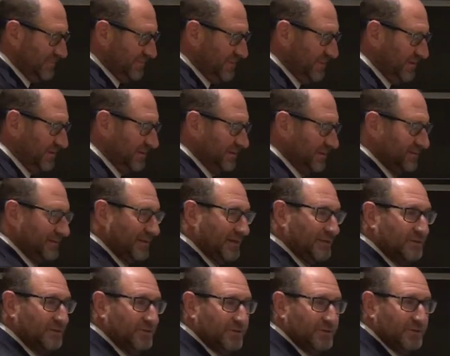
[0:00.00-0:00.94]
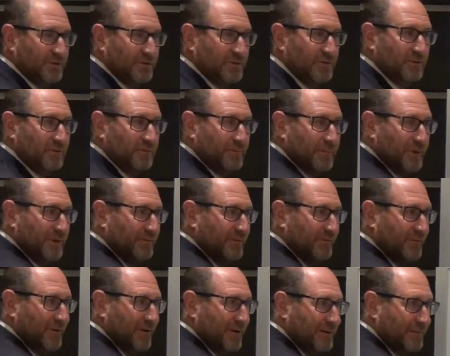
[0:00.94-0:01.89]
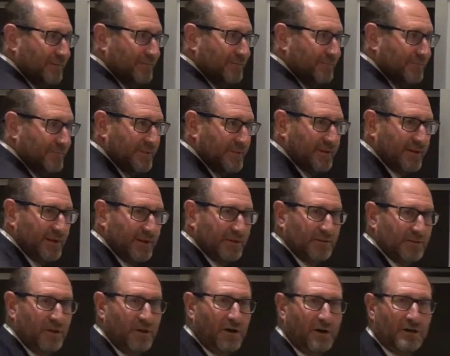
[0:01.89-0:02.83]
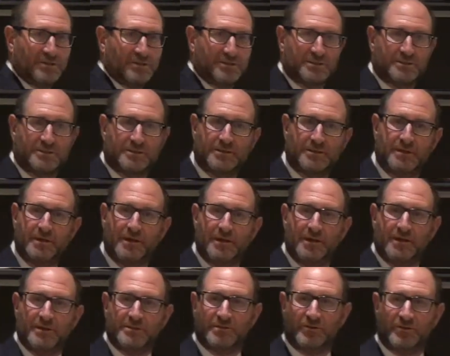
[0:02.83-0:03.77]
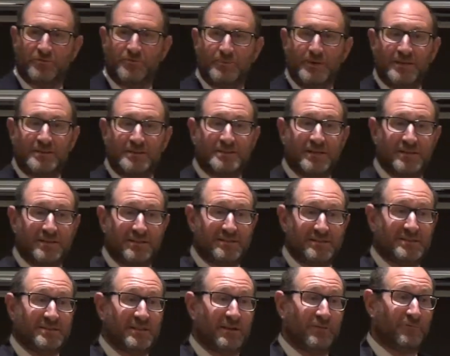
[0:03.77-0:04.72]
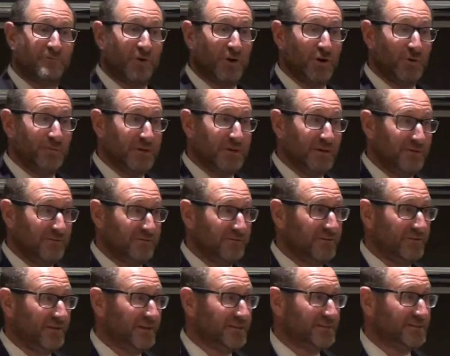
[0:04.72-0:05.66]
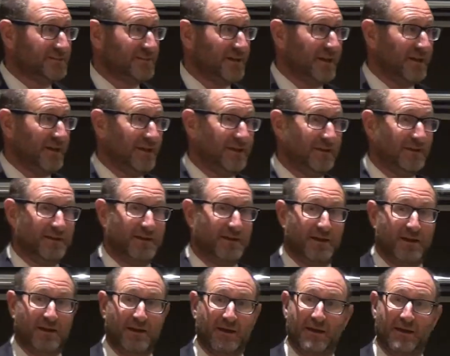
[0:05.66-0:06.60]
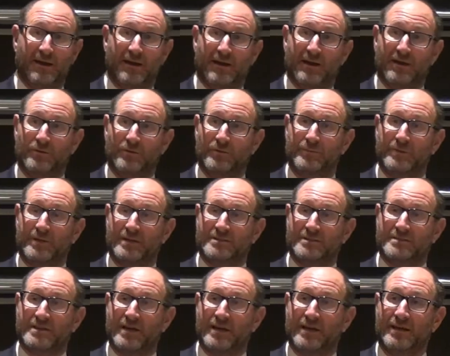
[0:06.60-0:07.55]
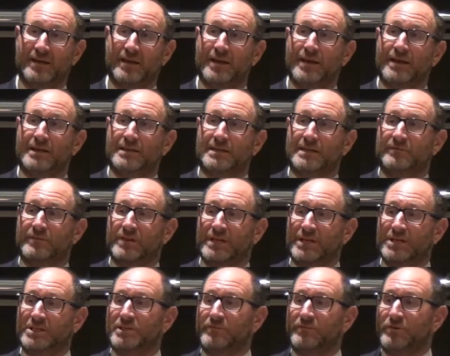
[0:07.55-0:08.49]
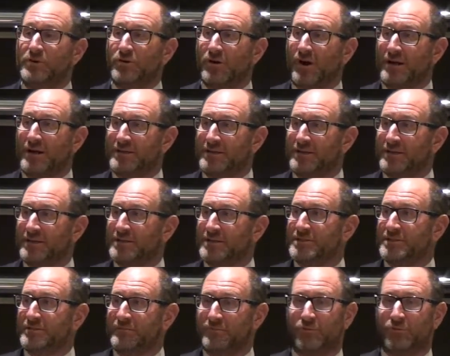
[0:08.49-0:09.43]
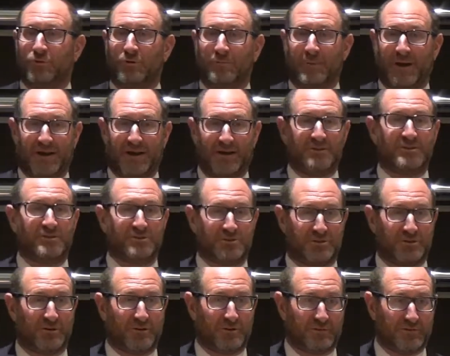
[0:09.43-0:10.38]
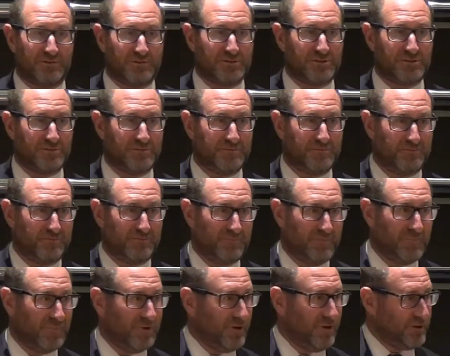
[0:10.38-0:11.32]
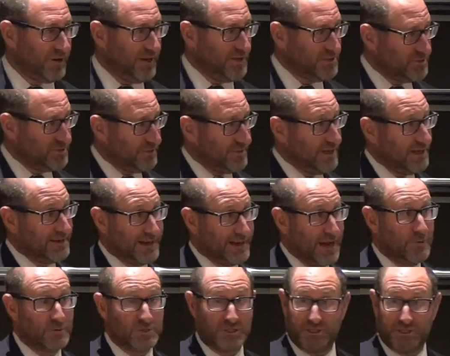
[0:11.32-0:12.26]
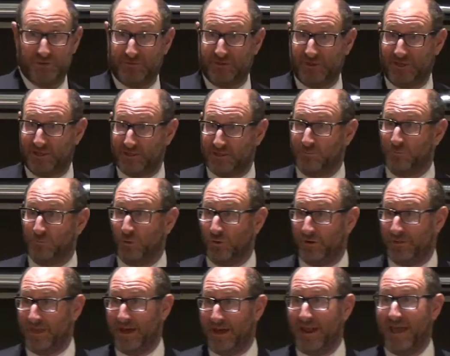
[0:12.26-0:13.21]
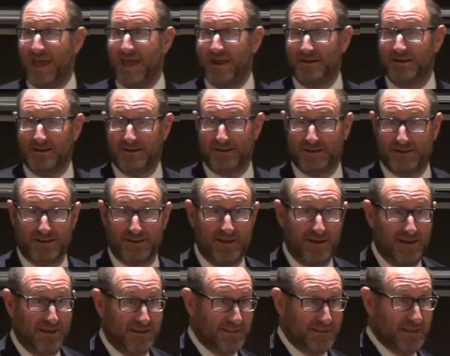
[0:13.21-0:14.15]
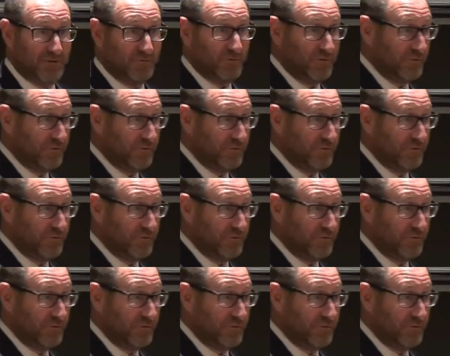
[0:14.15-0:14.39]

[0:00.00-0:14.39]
They get diluted a little bit, right? They get lost. So for me to say this in the affirmative, it would be to say, give each of your ideas the format it deserves. Okay, so again, now we're shifting into more of that editing, that